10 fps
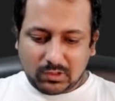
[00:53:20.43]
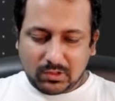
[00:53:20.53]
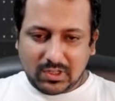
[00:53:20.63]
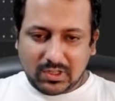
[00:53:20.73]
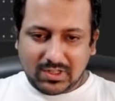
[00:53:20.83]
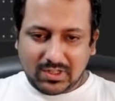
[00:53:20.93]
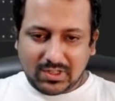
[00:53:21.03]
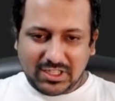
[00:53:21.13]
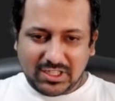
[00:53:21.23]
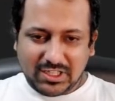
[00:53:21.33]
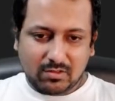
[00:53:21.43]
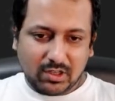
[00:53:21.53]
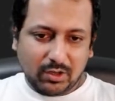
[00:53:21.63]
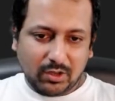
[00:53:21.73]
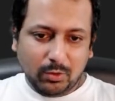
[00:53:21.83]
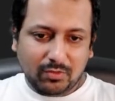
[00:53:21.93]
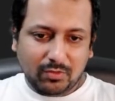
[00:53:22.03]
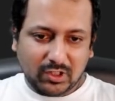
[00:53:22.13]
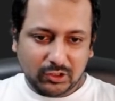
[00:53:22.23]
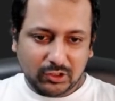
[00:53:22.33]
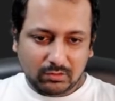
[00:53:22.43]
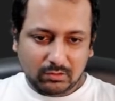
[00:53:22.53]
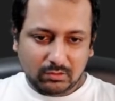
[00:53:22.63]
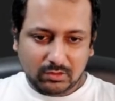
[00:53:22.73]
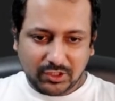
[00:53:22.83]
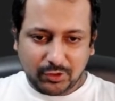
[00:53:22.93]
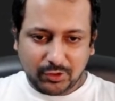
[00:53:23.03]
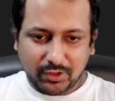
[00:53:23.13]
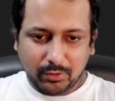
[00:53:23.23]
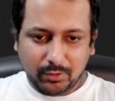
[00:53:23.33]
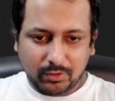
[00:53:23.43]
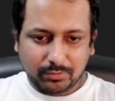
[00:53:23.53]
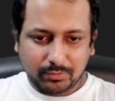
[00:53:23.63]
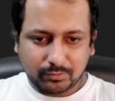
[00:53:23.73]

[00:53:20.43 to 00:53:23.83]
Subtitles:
So there is a mesh reduce function that you can use.